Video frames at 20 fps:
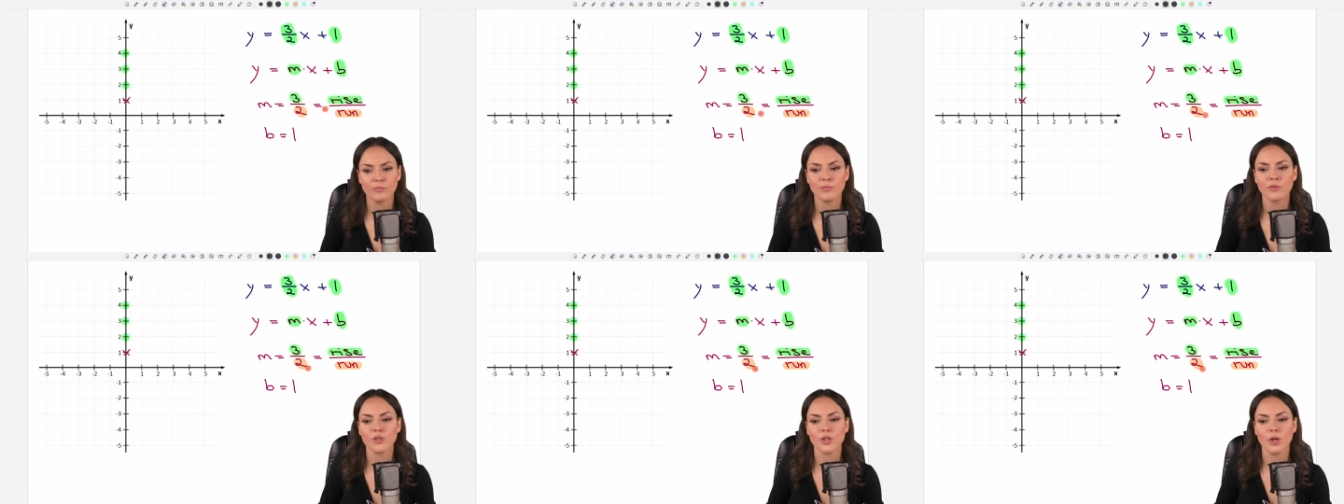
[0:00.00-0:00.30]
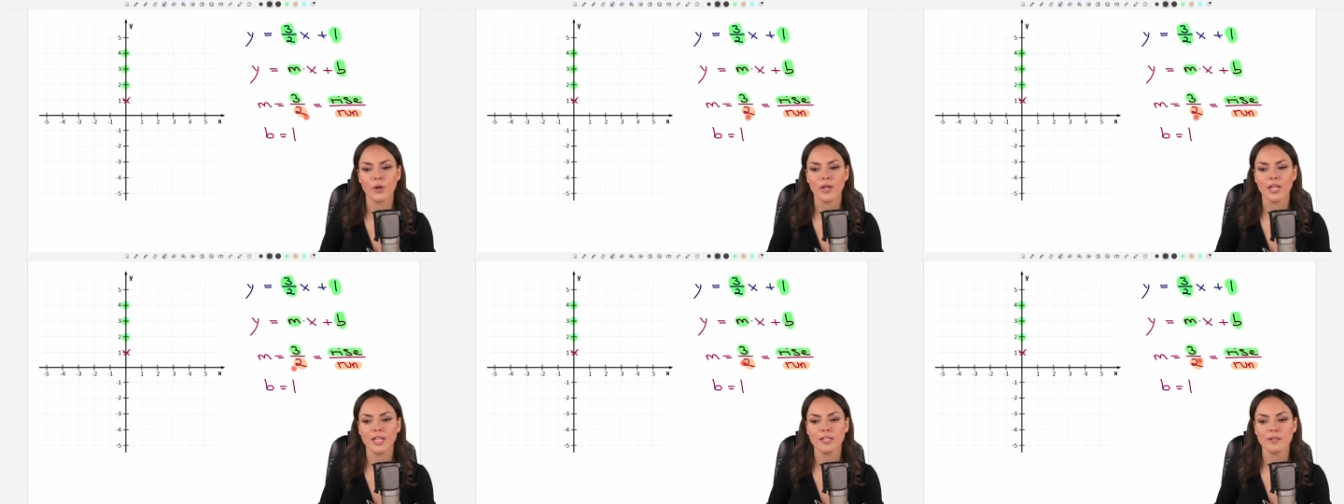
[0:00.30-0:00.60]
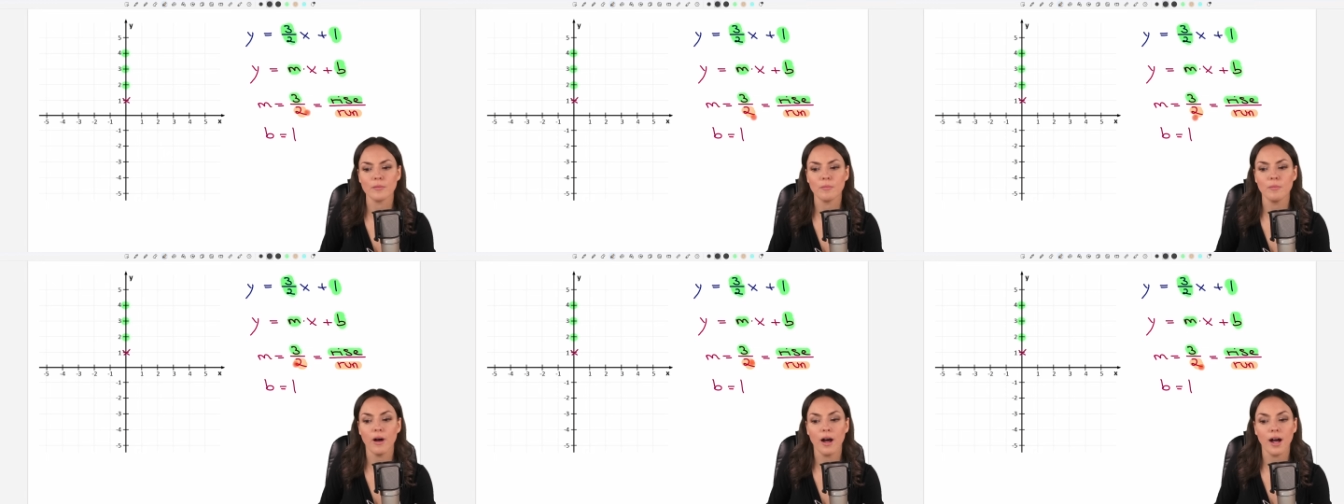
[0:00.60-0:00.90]
So it's
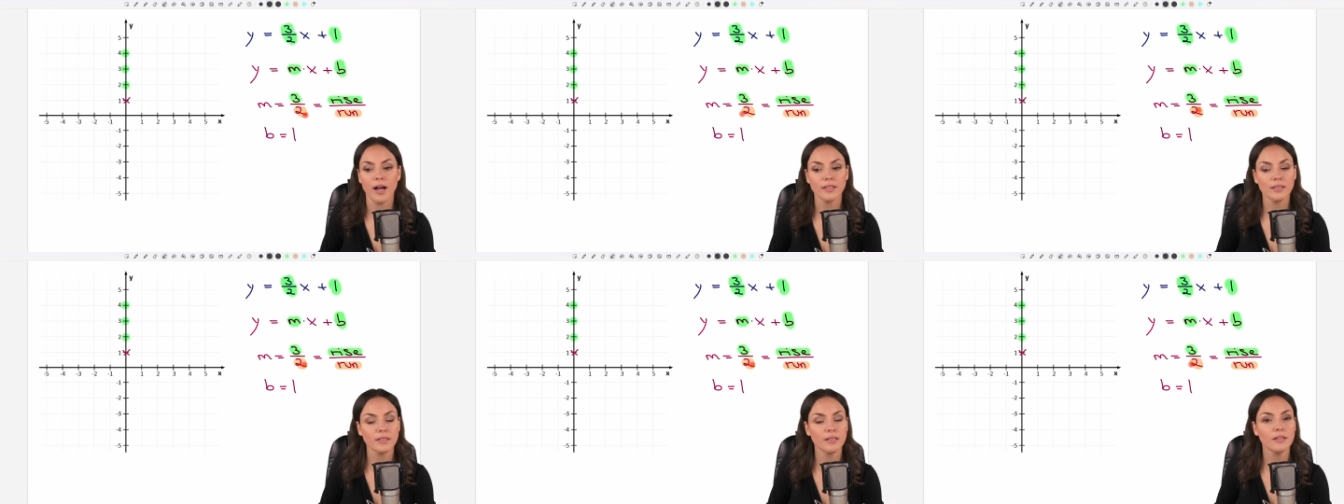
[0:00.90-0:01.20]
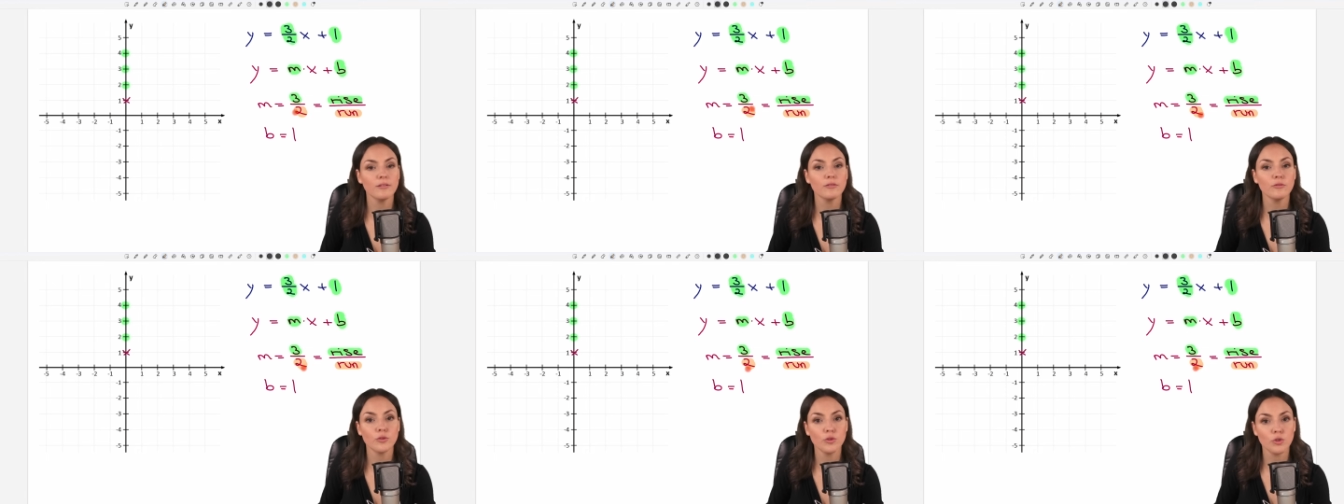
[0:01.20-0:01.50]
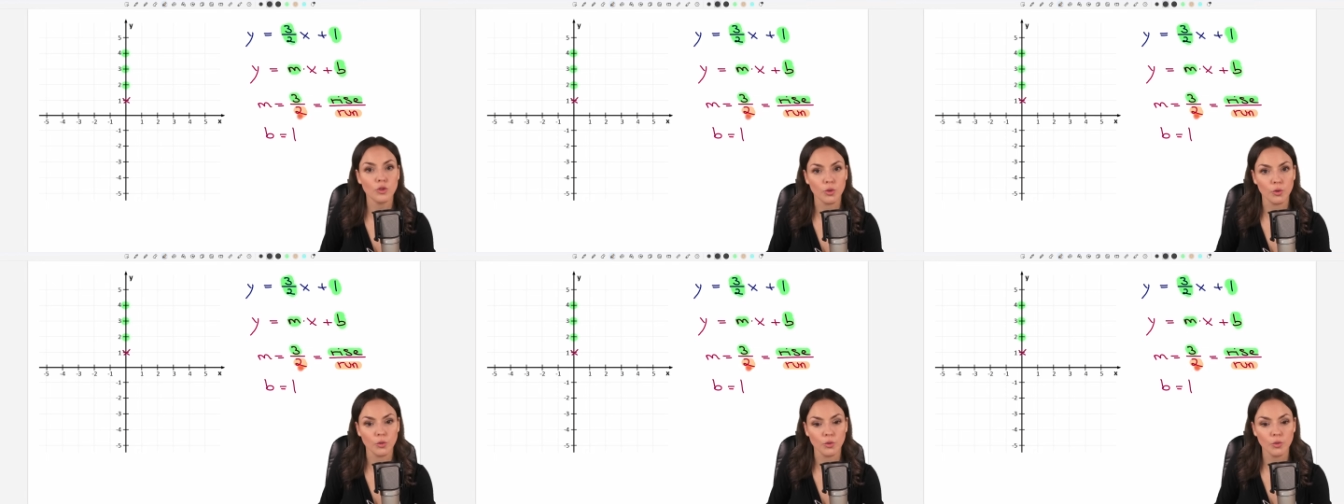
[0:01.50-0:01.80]
a positive
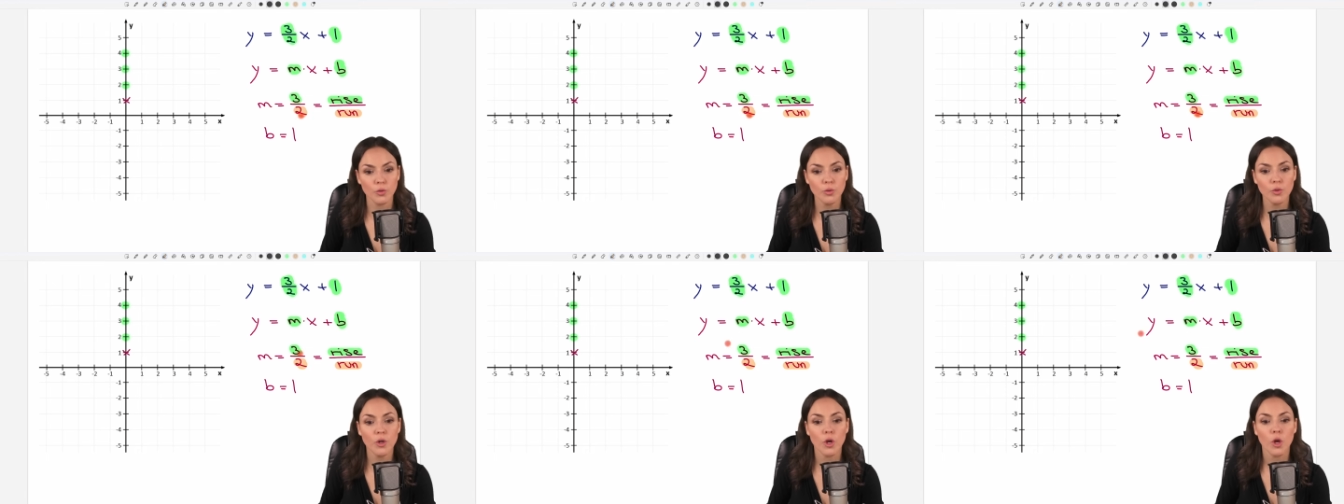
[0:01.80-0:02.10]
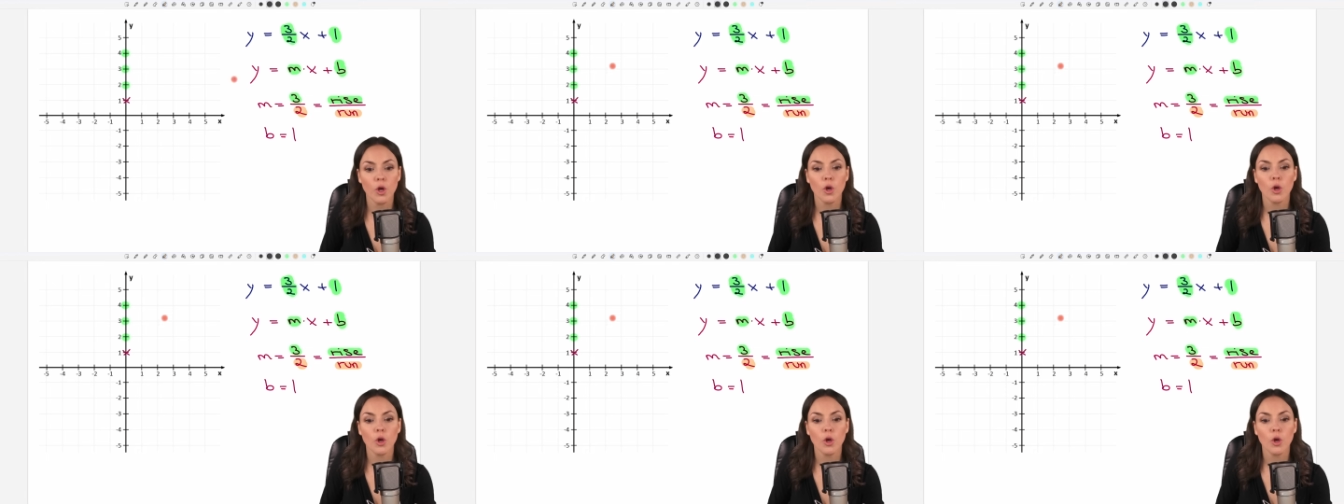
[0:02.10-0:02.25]
2.